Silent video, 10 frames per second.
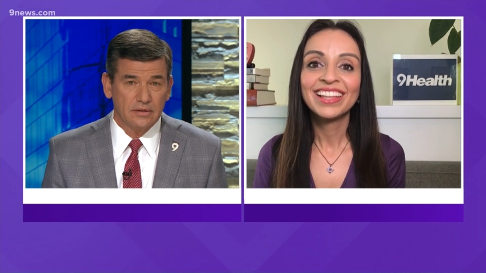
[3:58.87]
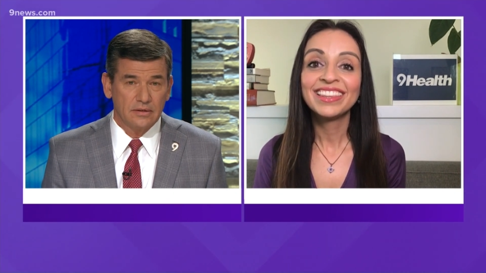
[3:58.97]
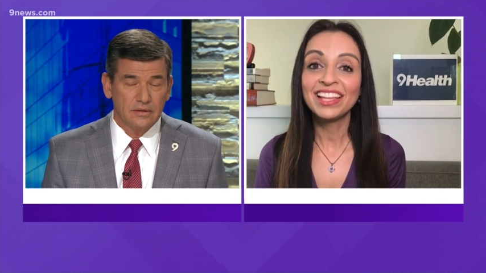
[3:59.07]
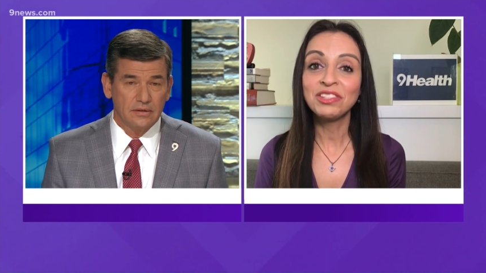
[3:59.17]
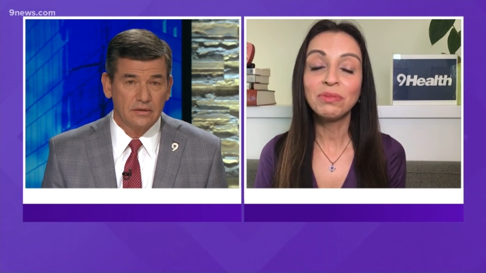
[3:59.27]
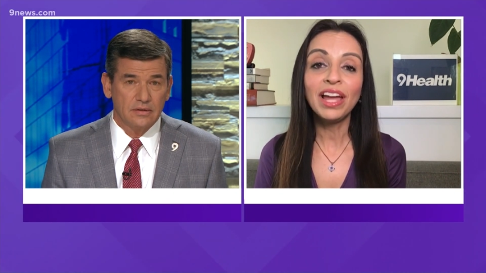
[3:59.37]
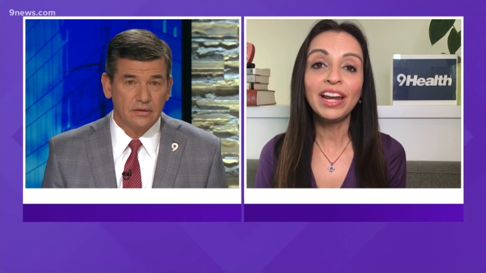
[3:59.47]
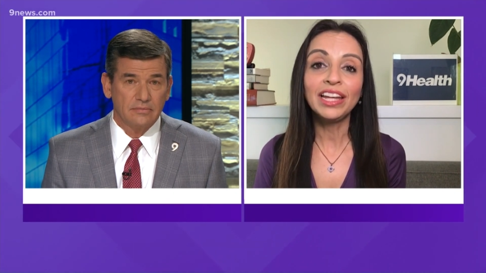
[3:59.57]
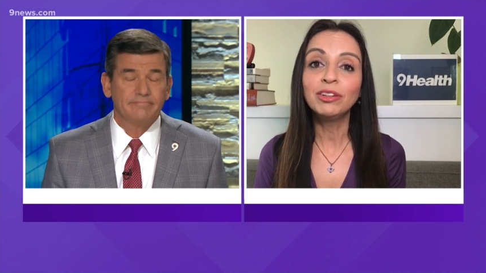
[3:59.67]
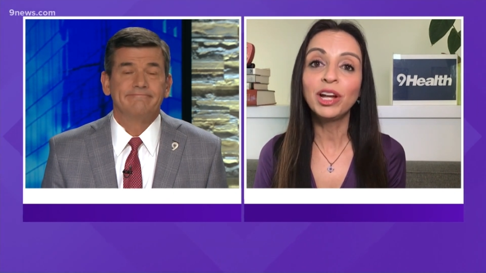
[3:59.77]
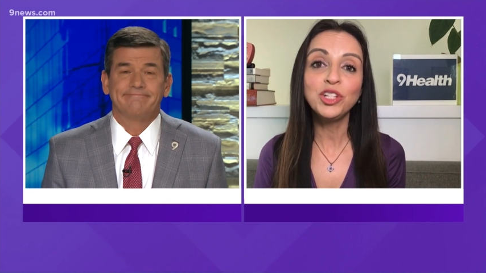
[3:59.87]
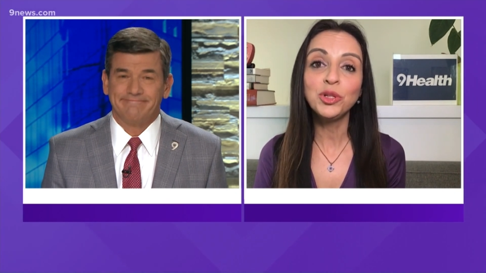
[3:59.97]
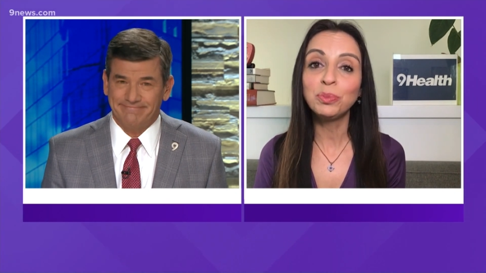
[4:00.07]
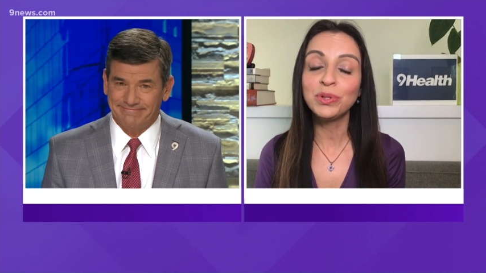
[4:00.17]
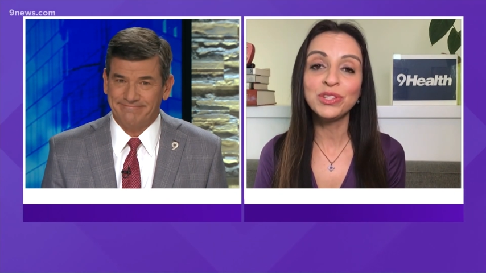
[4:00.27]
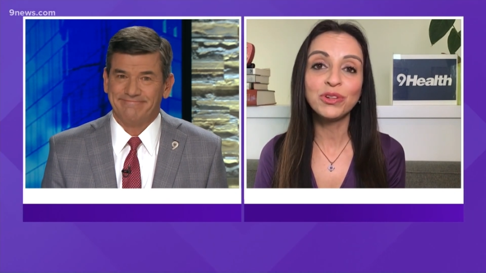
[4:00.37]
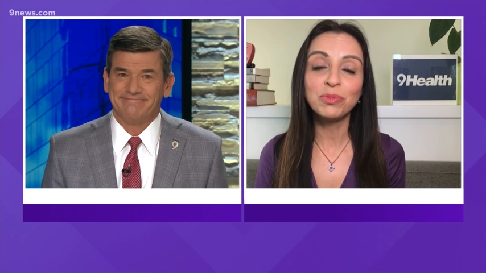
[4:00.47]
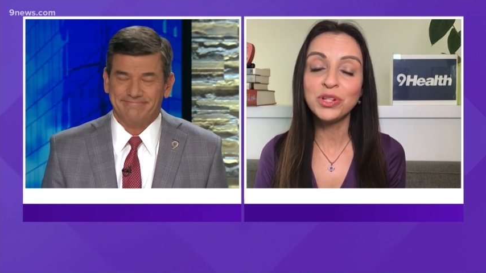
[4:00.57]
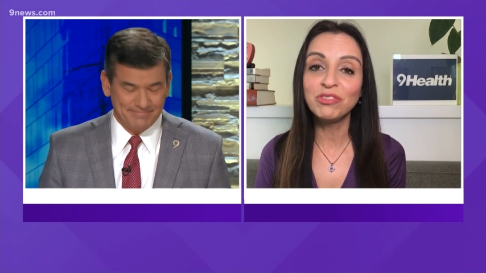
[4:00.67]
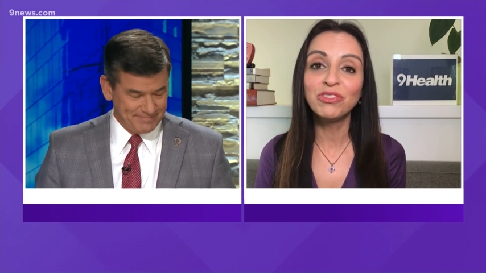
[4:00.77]
Speaker 1: That's right. I can write you a
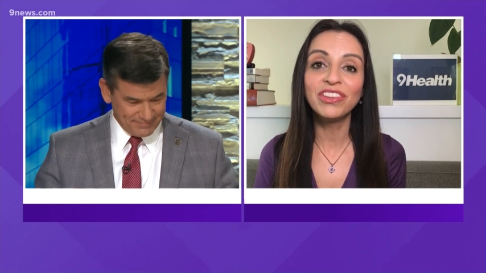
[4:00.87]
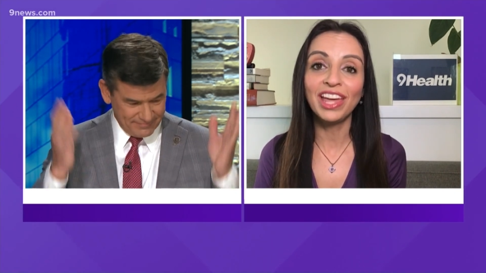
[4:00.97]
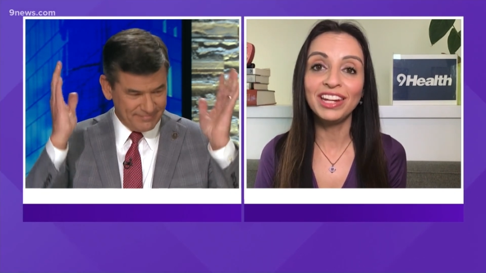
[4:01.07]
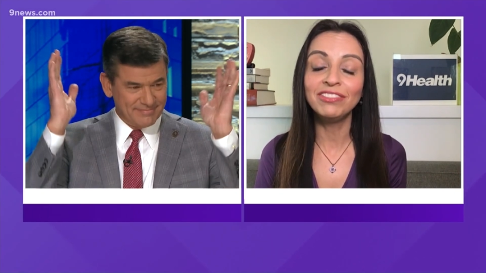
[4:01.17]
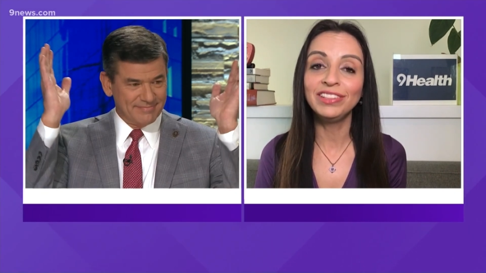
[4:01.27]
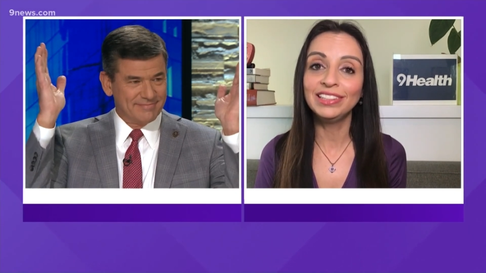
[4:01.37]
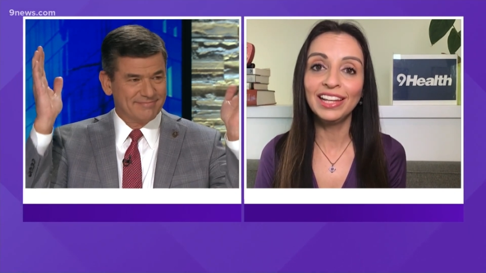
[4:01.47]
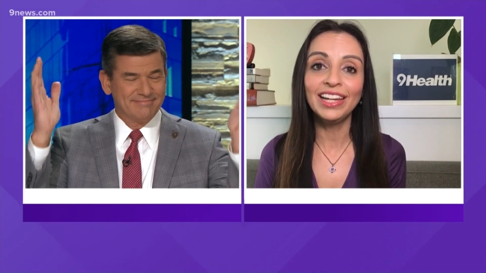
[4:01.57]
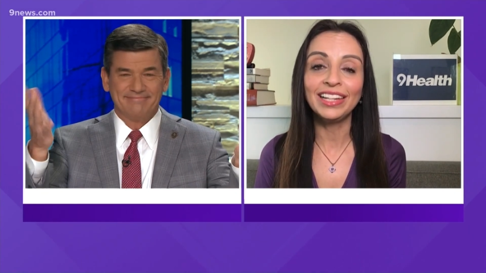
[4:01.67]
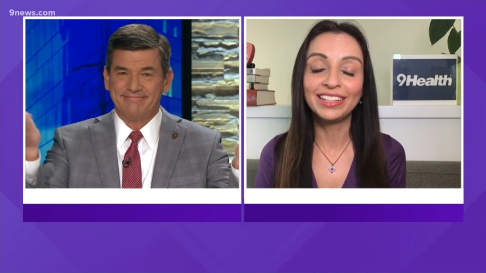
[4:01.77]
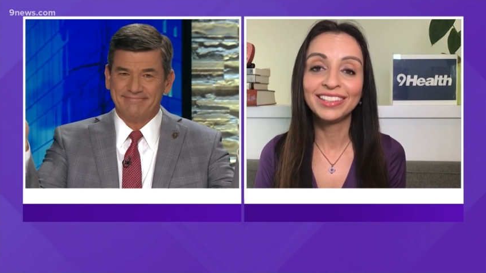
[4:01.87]
prescription for that if you'd like.